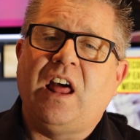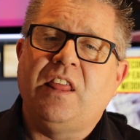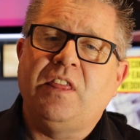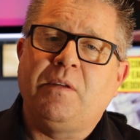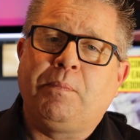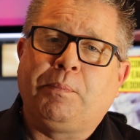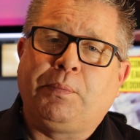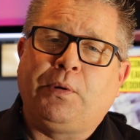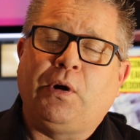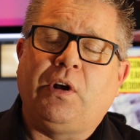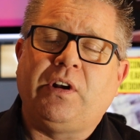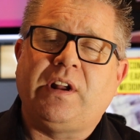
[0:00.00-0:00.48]
and the
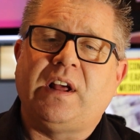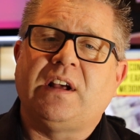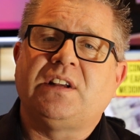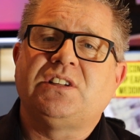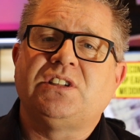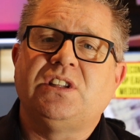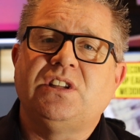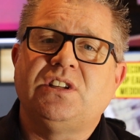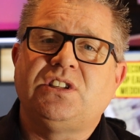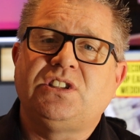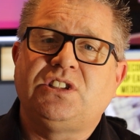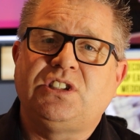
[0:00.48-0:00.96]

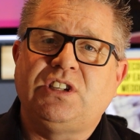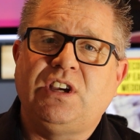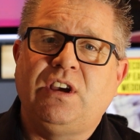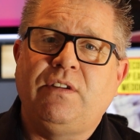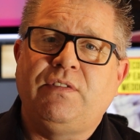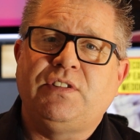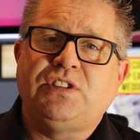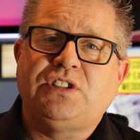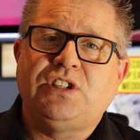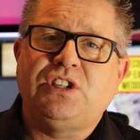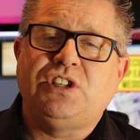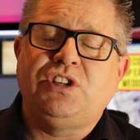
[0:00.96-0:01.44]
products and the
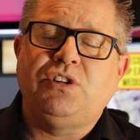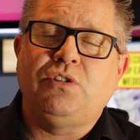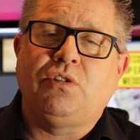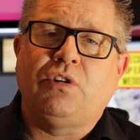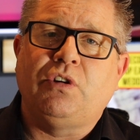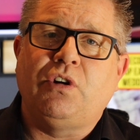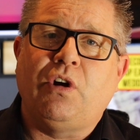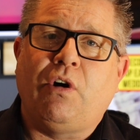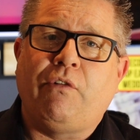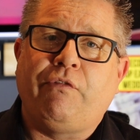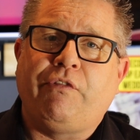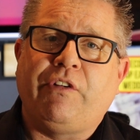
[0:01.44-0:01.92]
services you
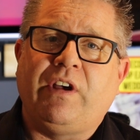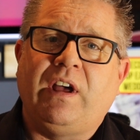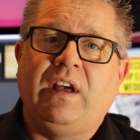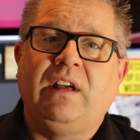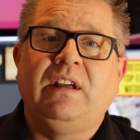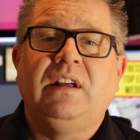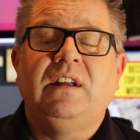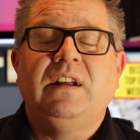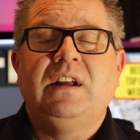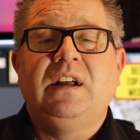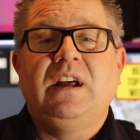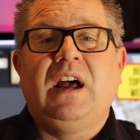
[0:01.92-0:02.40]
can offer
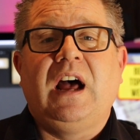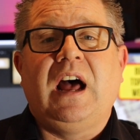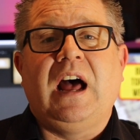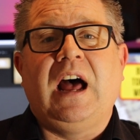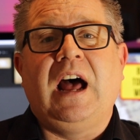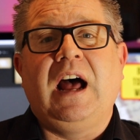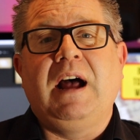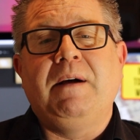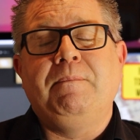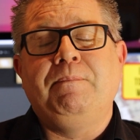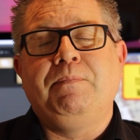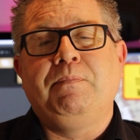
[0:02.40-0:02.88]

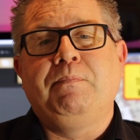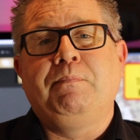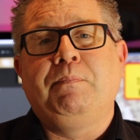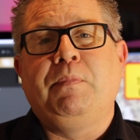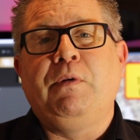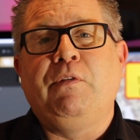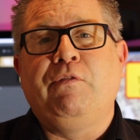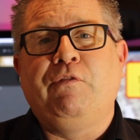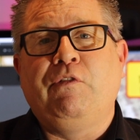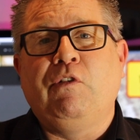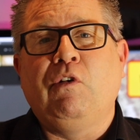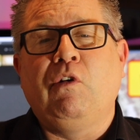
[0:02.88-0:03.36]

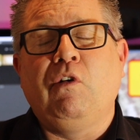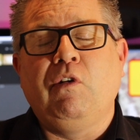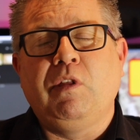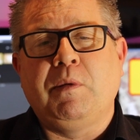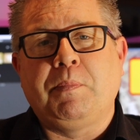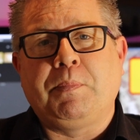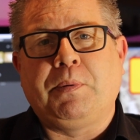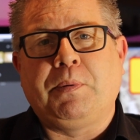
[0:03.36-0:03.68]
before the